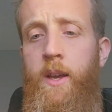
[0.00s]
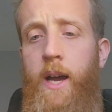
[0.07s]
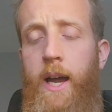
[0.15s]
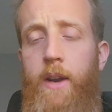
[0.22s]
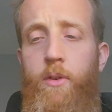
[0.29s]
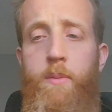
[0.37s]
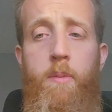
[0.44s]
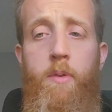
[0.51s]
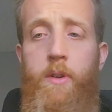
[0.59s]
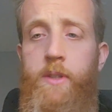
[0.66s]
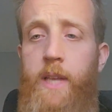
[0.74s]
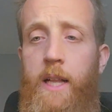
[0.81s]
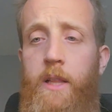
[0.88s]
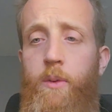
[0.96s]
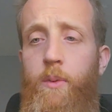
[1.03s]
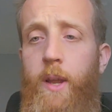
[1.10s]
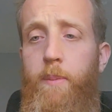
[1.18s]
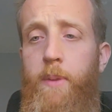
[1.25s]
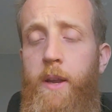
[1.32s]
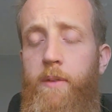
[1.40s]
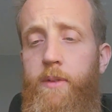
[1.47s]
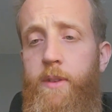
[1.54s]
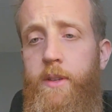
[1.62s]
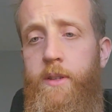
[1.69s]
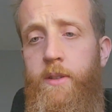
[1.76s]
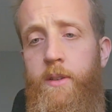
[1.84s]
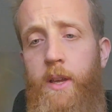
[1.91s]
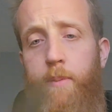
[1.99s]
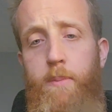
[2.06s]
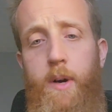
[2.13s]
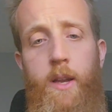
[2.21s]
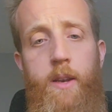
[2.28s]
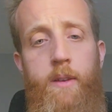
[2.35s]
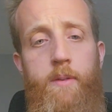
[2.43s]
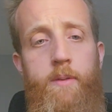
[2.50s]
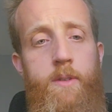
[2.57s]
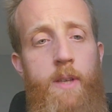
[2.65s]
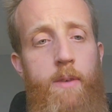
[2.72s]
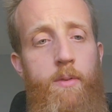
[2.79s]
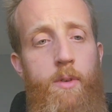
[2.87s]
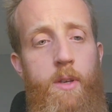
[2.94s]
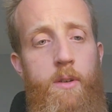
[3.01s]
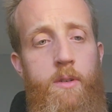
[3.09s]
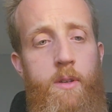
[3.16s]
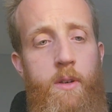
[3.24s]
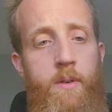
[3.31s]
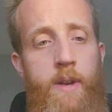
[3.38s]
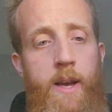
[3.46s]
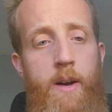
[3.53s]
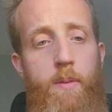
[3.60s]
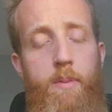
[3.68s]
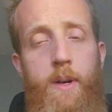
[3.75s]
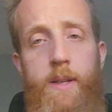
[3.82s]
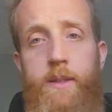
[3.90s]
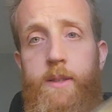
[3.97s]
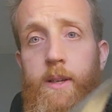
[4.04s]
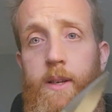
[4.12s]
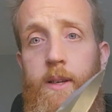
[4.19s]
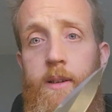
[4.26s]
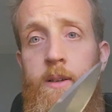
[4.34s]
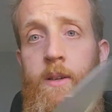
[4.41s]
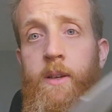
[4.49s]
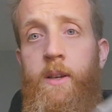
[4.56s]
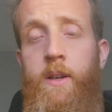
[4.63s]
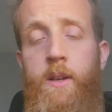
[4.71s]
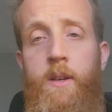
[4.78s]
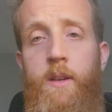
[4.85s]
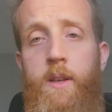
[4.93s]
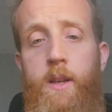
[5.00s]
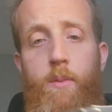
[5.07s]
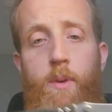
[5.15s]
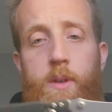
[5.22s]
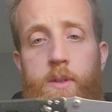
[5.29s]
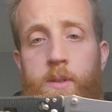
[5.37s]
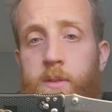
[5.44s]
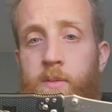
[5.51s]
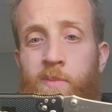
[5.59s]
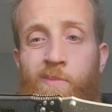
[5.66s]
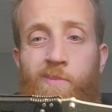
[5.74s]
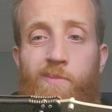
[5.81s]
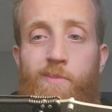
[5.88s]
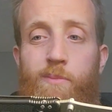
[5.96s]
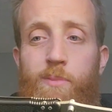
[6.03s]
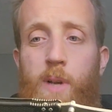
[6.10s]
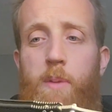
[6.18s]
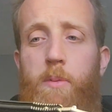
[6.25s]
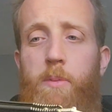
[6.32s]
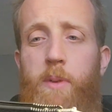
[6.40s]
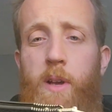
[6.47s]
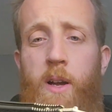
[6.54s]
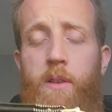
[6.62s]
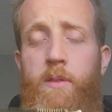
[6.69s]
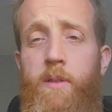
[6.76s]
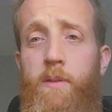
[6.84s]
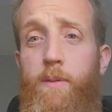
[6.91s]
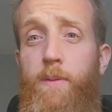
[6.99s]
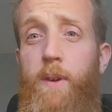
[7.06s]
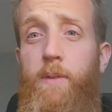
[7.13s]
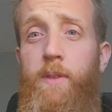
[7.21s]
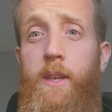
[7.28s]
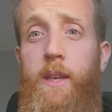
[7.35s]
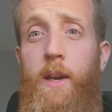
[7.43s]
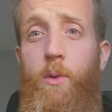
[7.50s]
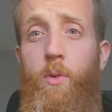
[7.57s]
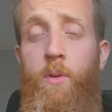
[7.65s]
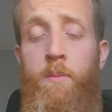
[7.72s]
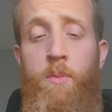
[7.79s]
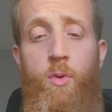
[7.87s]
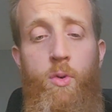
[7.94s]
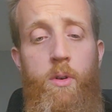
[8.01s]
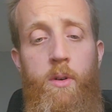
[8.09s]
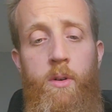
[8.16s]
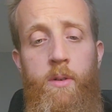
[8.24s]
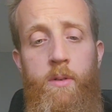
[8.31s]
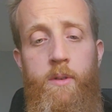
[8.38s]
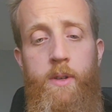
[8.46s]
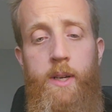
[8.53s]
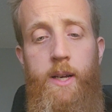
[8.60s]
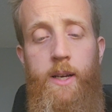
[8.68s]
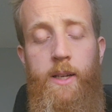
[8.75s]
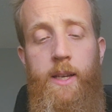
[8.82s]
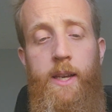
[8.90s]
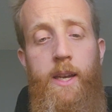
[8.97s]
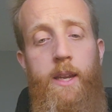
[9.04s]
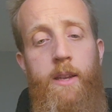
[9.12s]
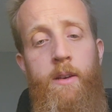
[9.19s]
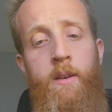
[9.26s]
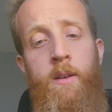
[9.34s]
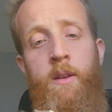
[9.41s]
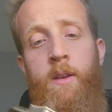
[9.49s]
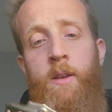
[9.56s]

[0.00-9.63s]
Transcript: I don't remember exactly what I paid for this. I bought it several years ago now, but it was probably 150 or more Canadian.